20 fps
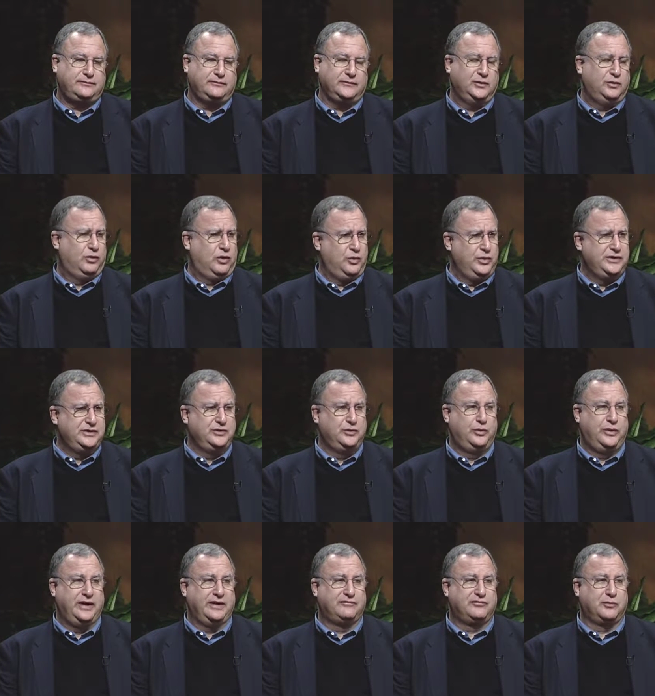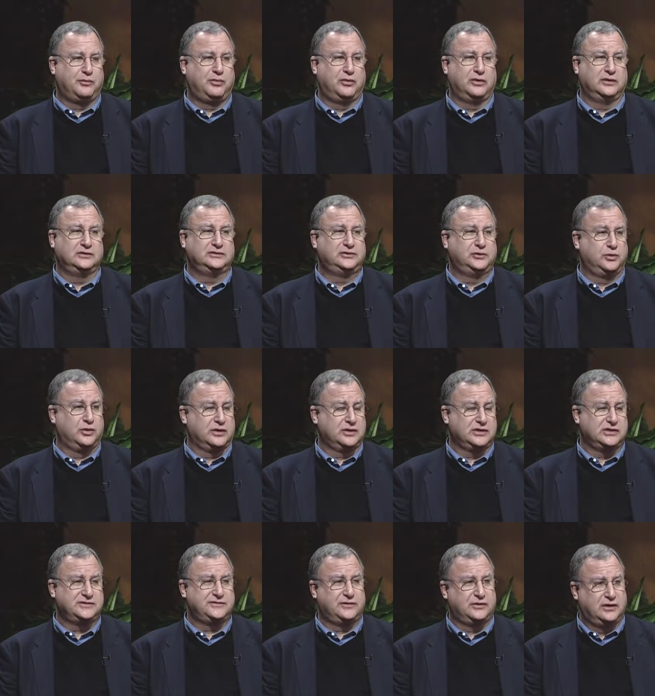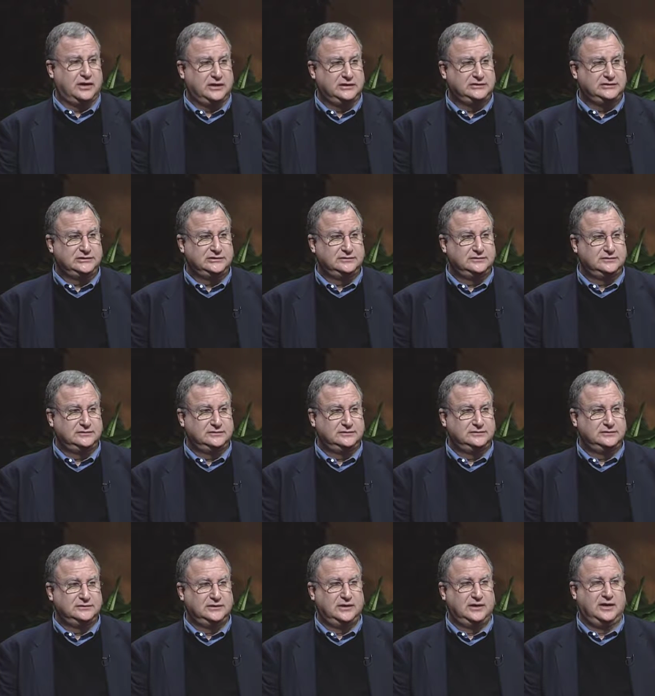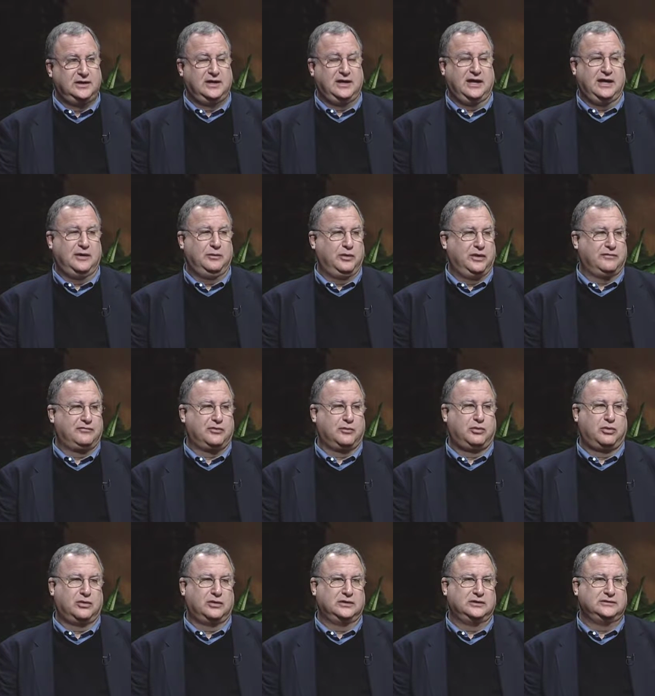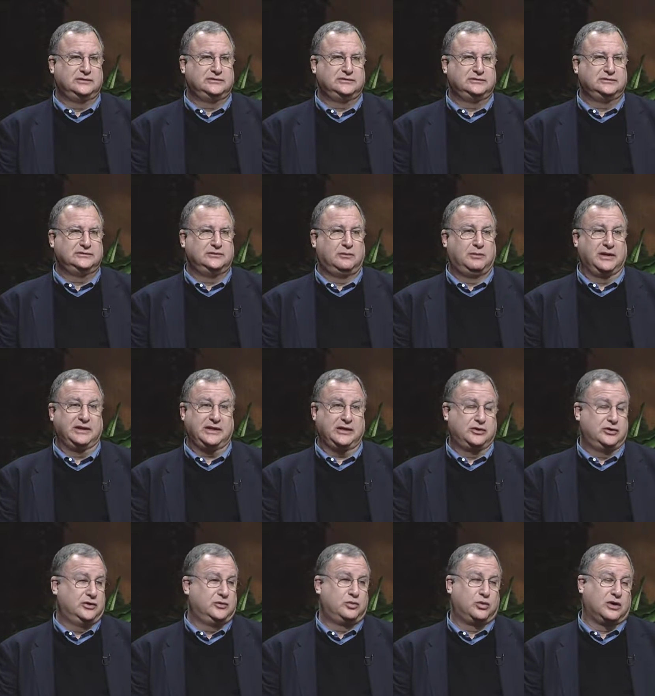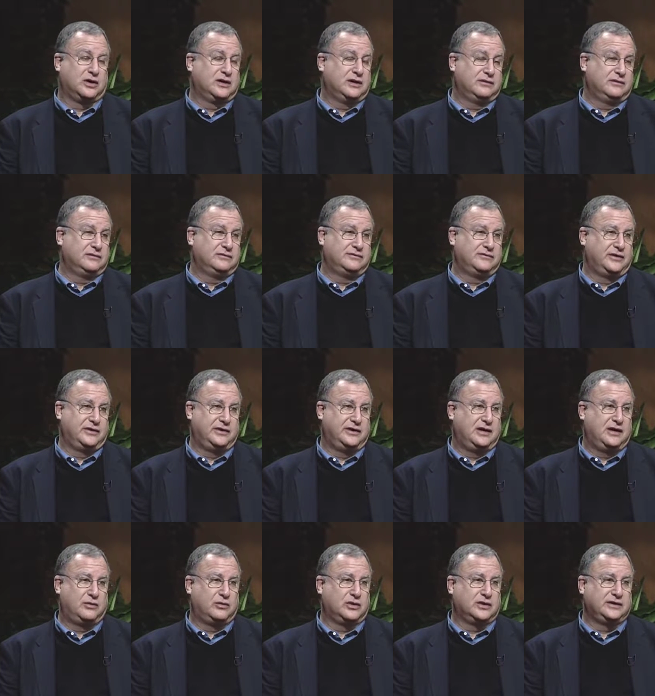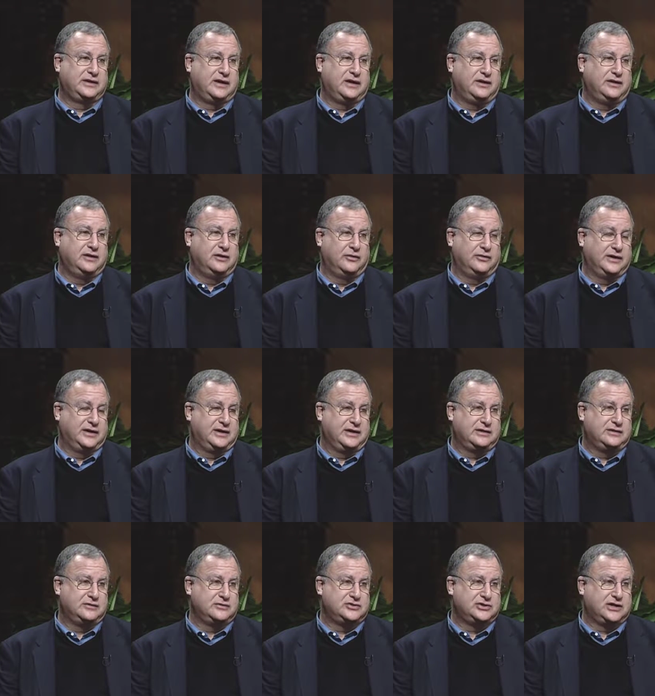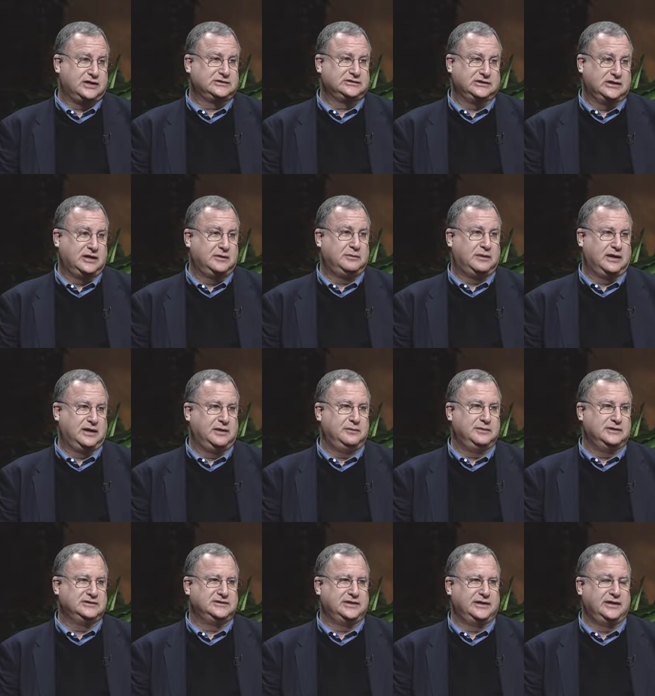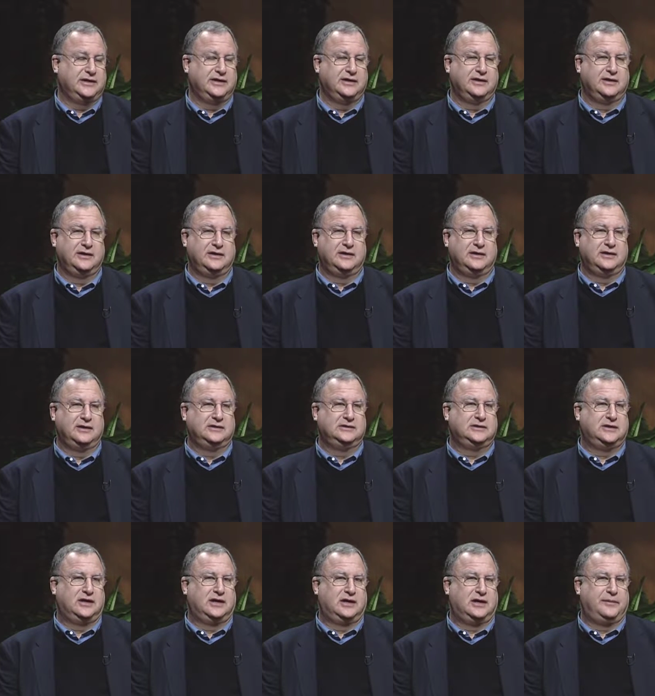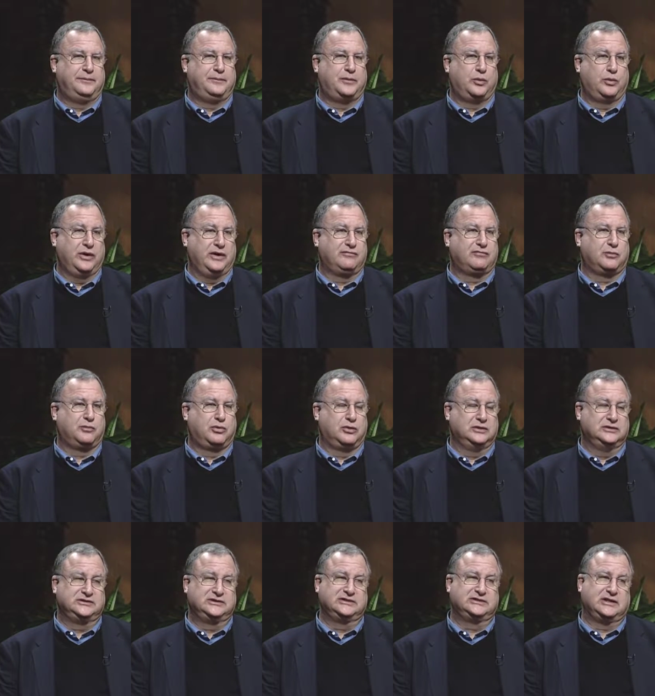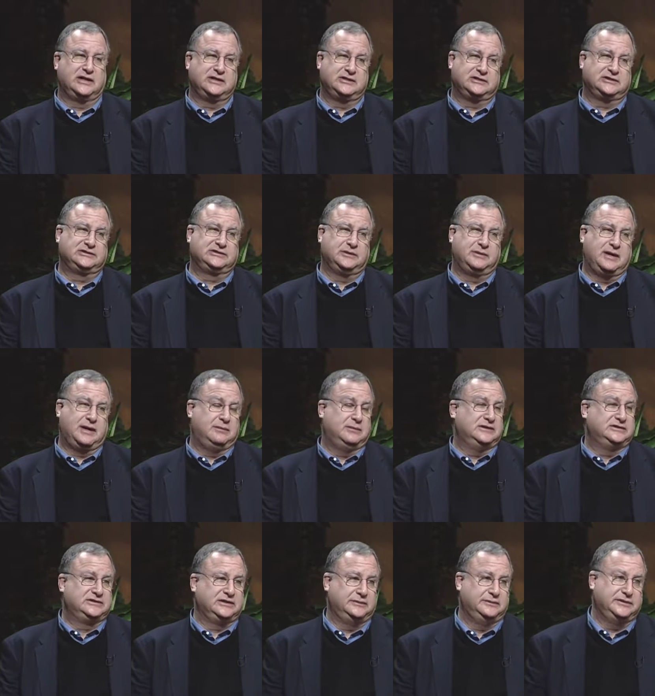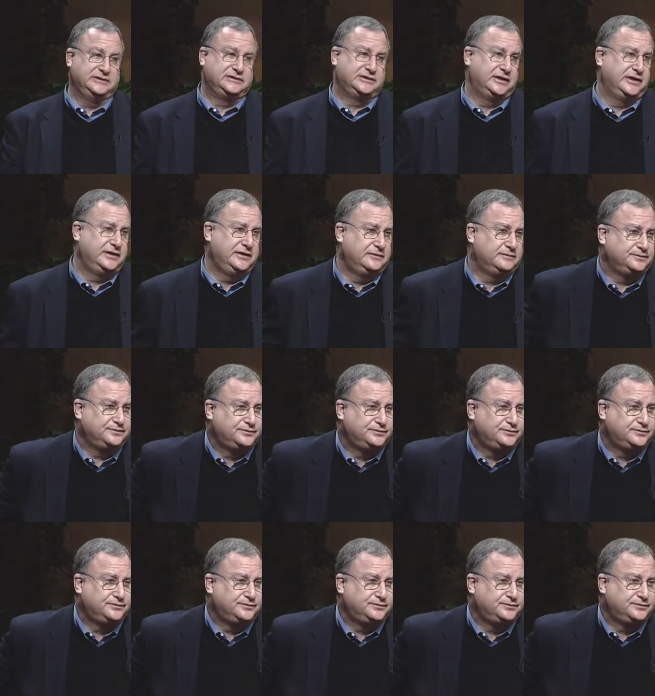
what we do, we have reporters who work just for us, and we have reporters, but they could work for the network. They get their checks signed by NBC. But we have reporters assigned just to MSNBC.